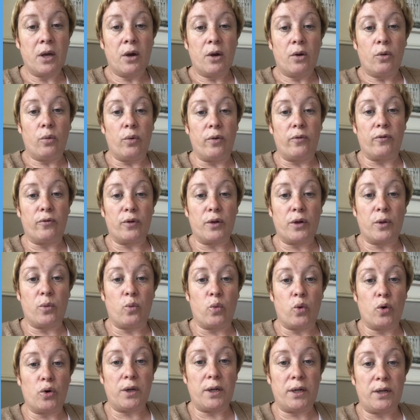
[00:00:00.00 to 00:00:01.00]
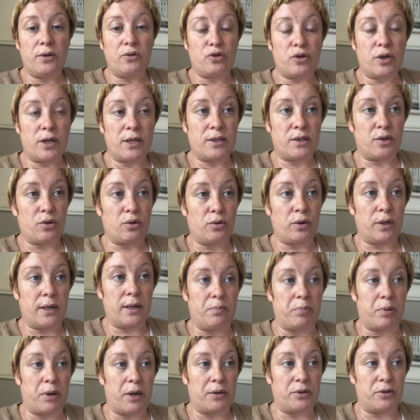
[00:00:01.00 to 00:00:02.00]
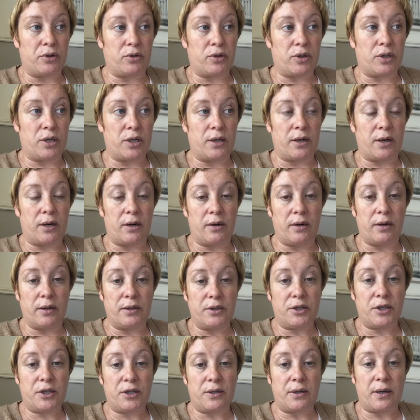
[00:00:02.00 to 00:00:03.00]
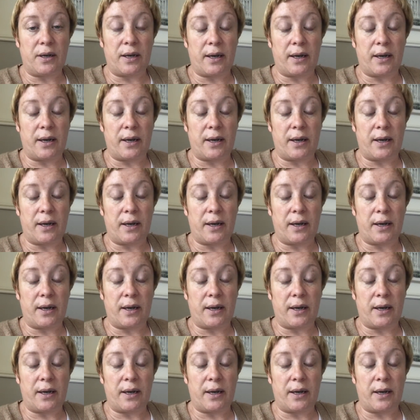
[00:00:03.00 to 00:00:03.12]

We've only one interest-only product in Ireland